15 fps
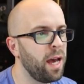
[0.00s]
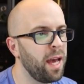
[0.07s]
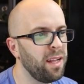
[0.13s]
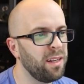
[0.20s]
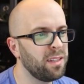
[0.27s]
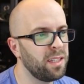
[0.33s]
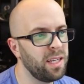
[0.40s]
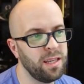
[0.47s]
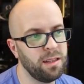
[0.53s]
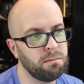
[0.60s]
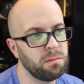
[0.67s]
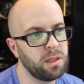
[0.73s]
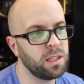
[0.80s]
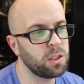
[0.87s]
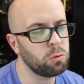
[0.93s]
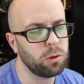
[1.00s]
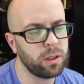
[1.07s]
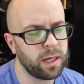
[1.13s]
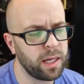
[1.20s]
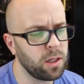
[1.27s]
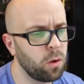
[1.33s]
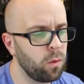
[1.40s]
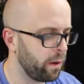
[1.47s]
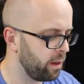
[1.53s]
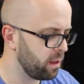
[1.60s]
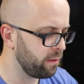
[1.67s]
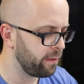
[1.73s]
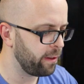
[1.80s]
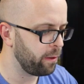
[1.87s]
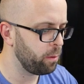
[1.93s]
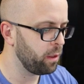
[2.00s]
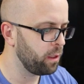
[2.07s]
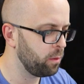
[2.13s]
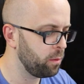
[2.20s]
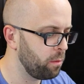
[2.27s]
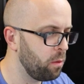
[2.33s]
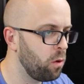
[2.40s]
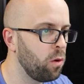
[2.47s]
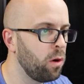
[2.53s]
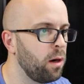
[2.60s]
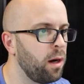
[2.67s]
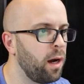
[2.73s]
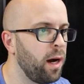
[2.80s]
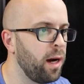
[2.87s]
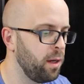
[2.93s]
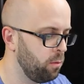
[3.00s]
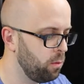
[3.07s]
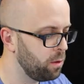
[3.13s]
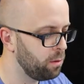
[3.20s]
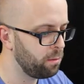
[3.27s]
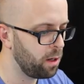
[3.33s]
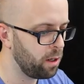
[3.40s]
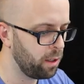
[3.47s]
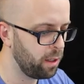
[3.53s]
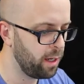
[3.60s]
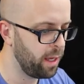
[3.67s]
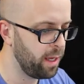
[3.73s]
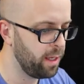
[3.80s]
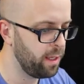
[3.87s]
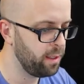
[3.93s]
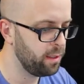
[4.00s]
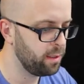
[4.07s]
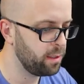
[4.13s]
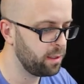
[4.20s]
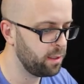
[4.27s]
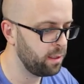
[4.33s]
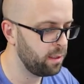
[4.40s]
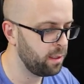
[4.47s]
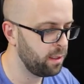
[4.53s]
And say this one I don't want to develop a little bit more, I will mark it as